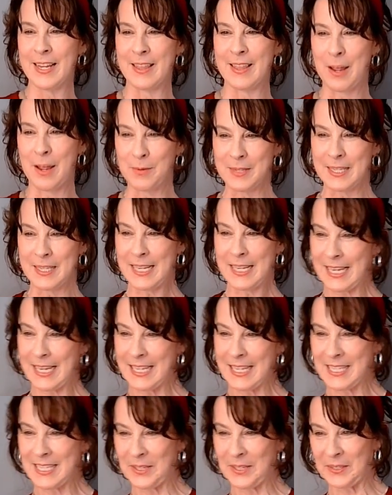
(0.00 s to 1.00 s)
That was an
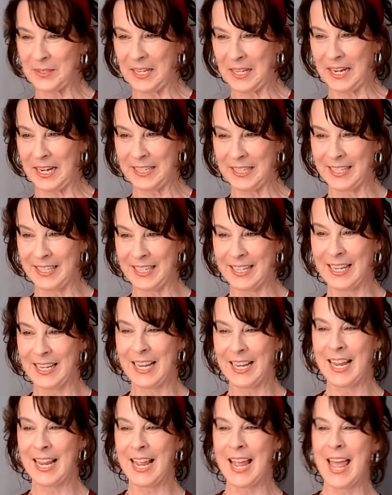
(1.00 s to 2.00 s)
easier line.
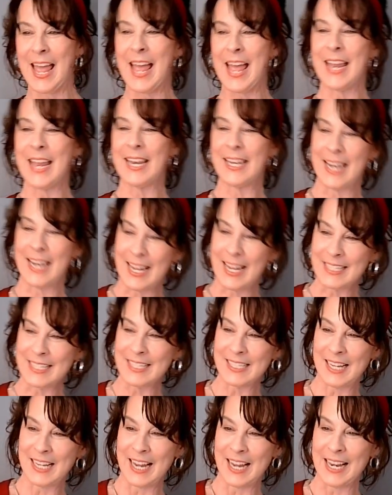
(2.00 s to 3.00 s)

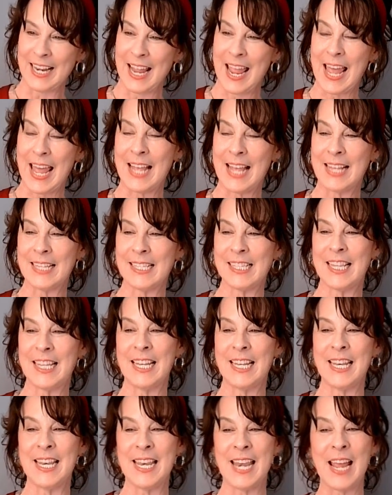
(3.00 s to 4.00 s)
Next line, as the
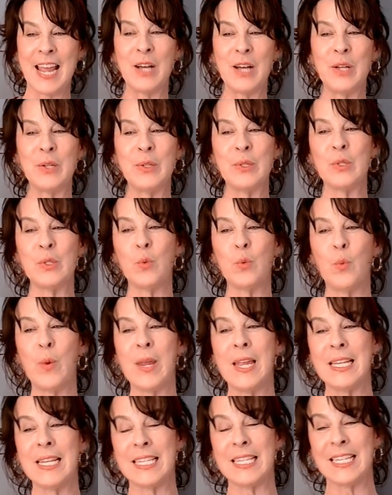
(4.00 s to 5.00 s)
nails
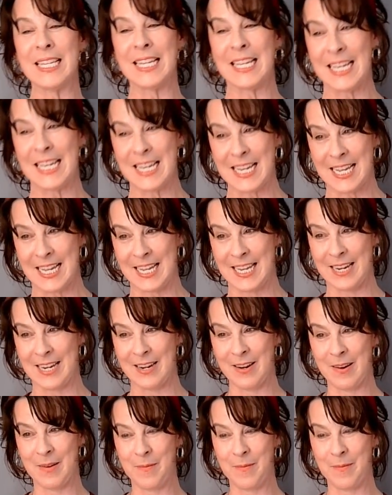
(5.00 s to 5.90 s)
went in,